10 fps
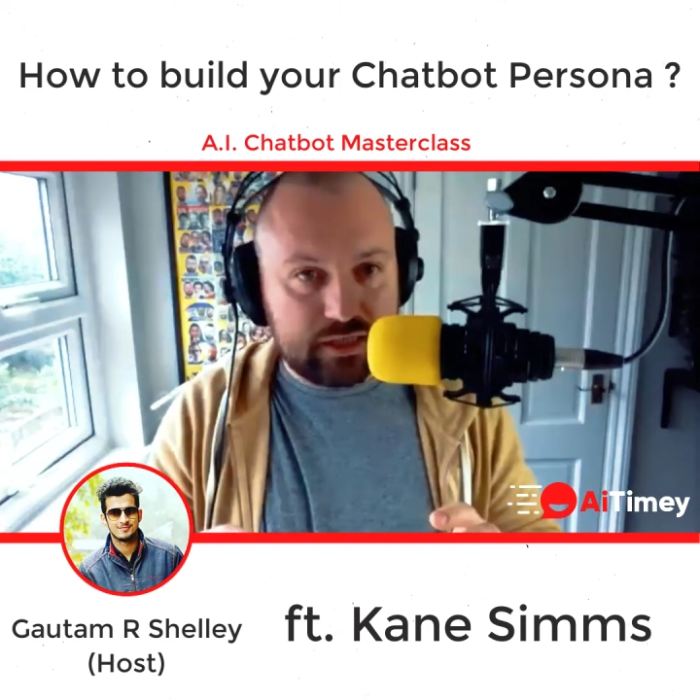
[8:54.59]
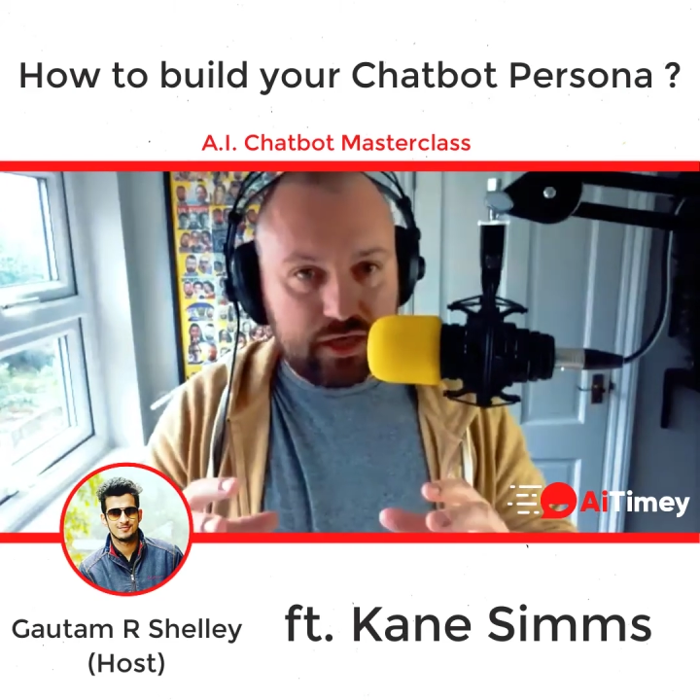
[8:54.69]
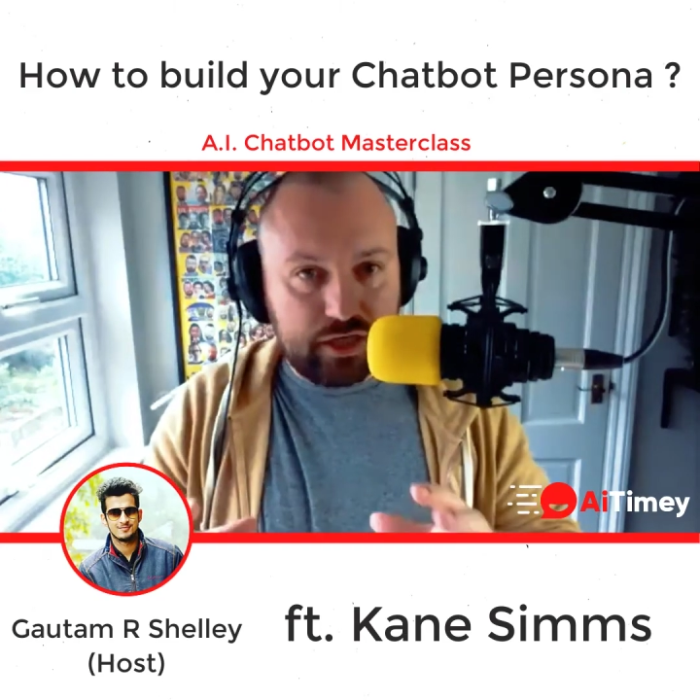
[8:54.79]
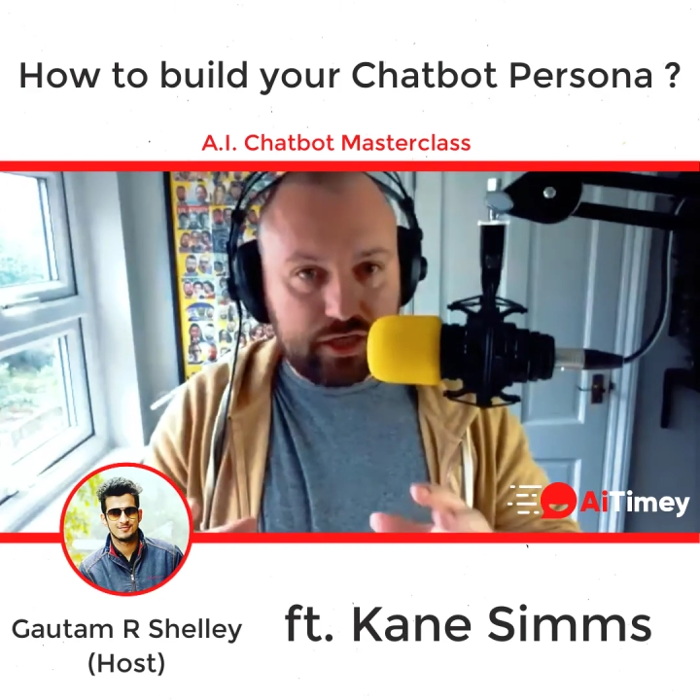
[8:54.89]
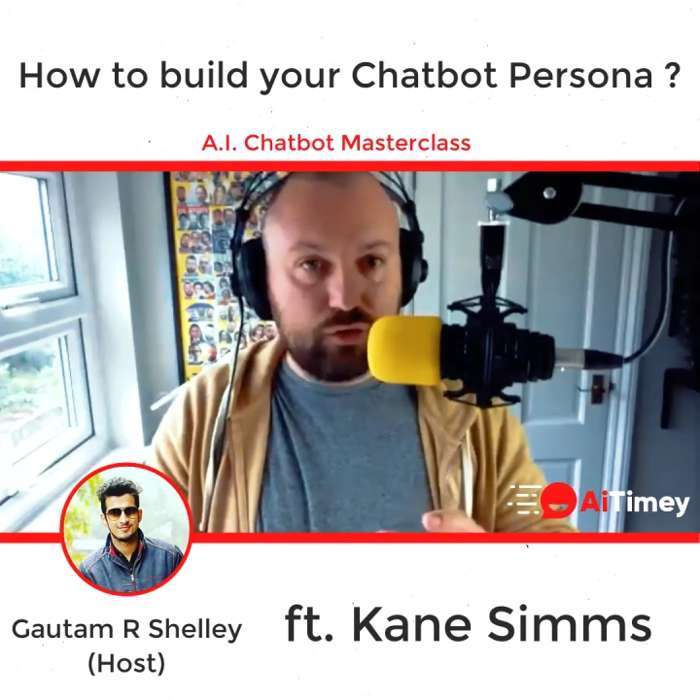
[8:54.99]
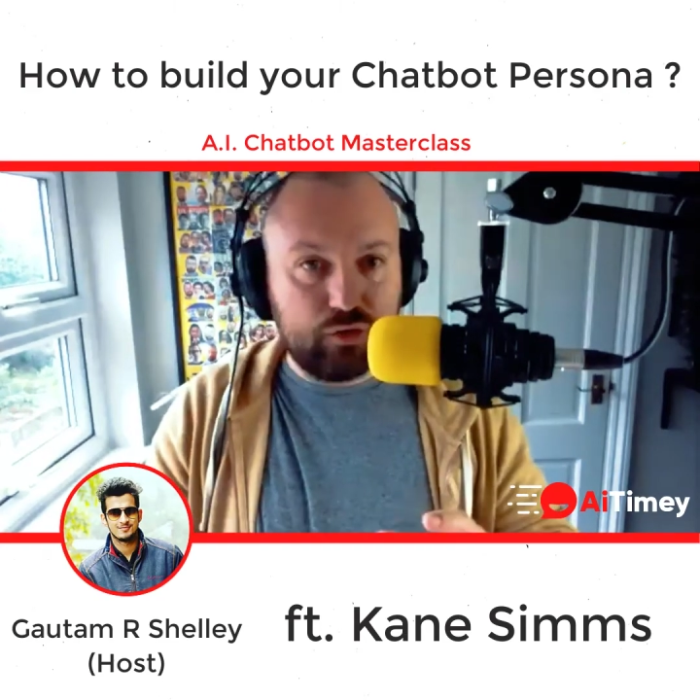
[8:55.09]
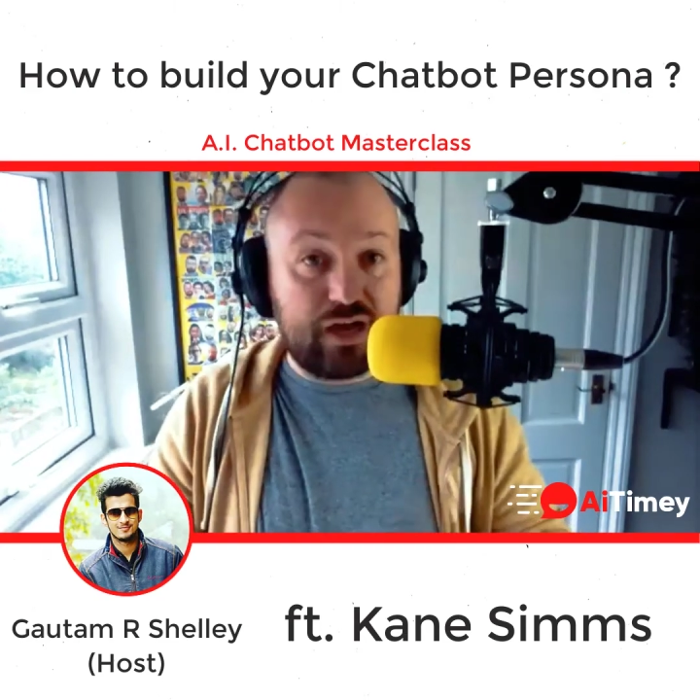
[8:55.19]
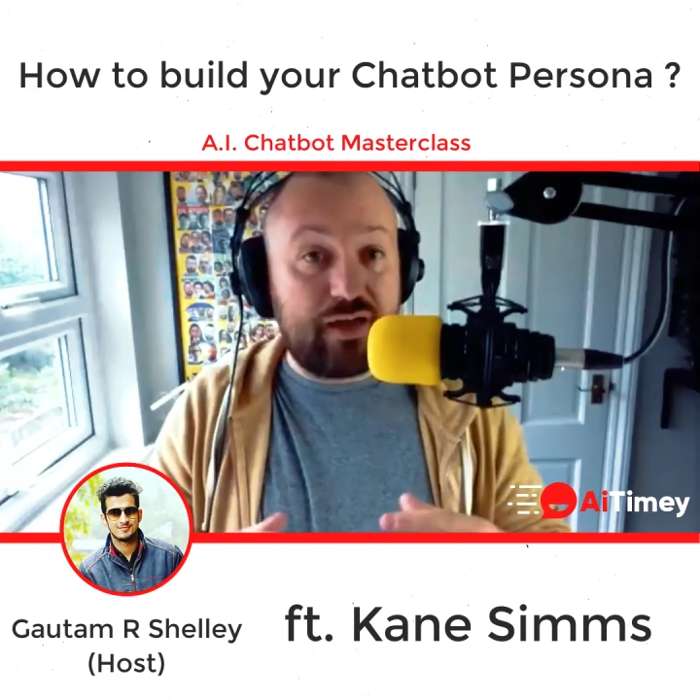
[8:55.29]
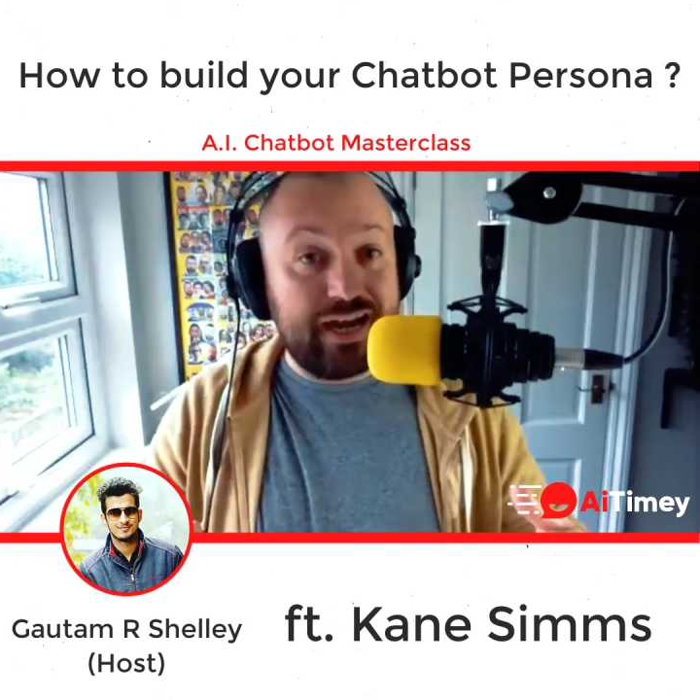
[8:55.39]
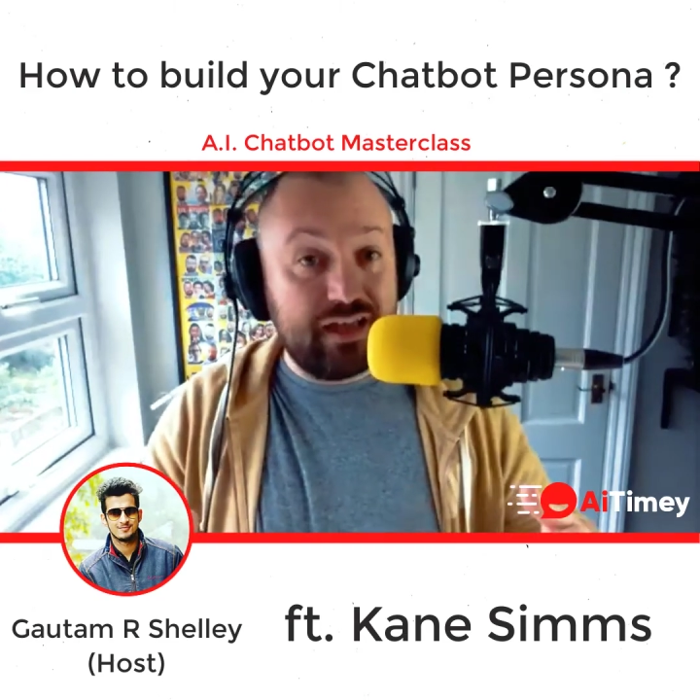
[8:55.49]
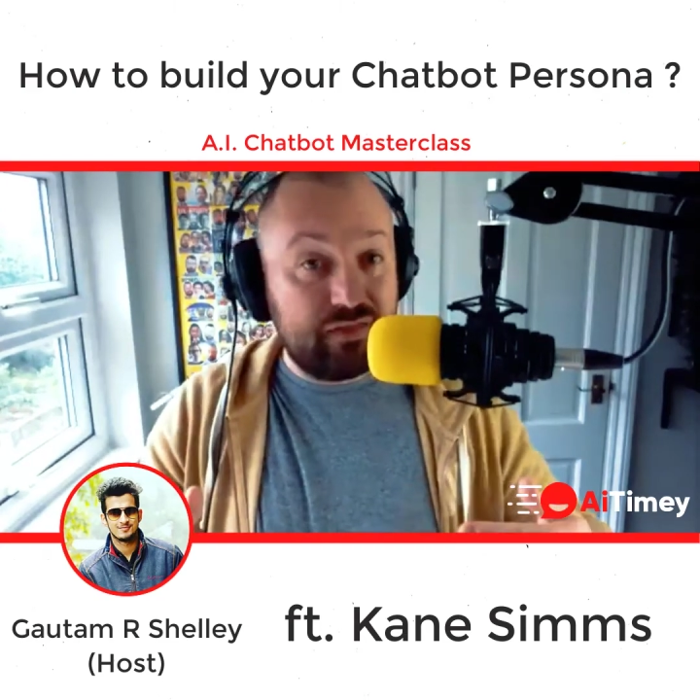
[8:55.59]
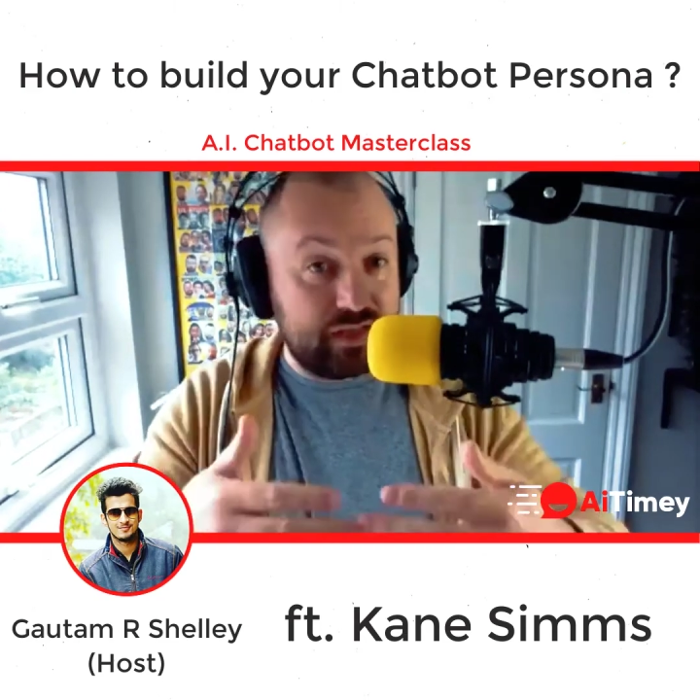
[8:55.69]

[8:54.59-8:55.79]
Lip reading: you don't have anything